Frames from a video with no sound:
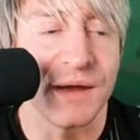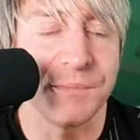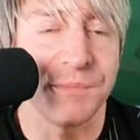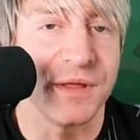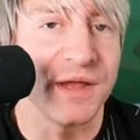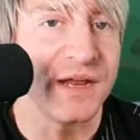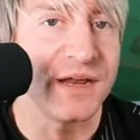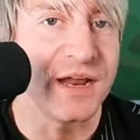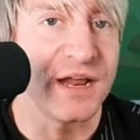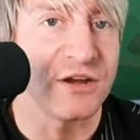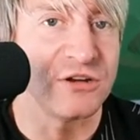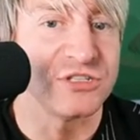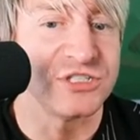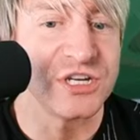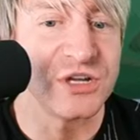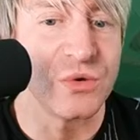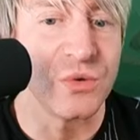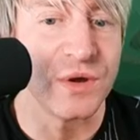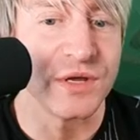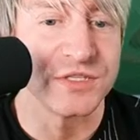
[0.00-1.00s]
I played energy
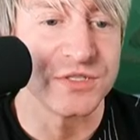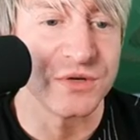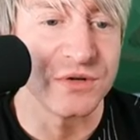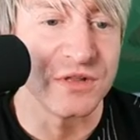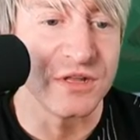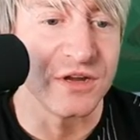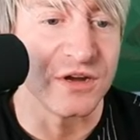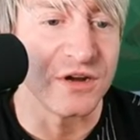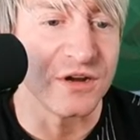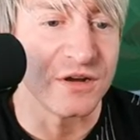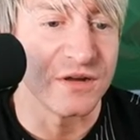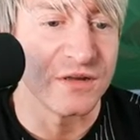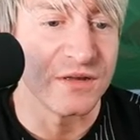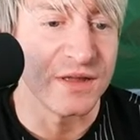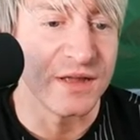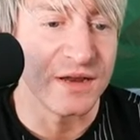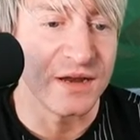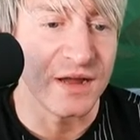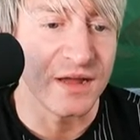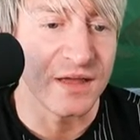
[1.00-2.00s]
coins earlier
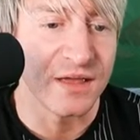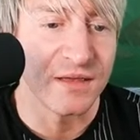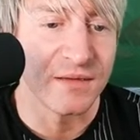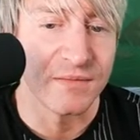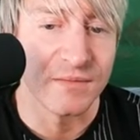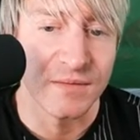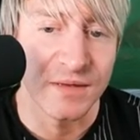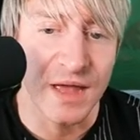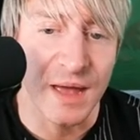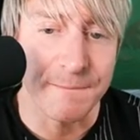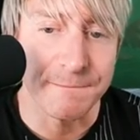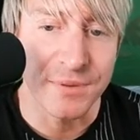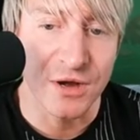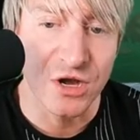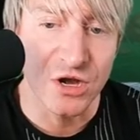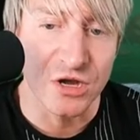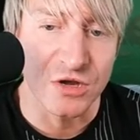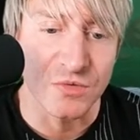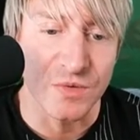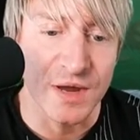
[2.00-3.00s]
and I got
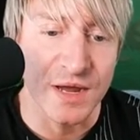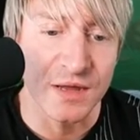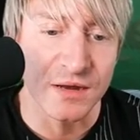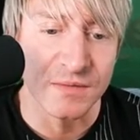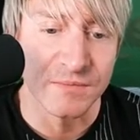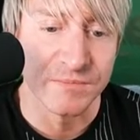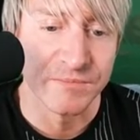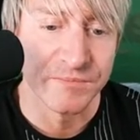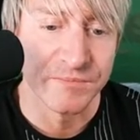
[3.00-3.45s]
burned, right?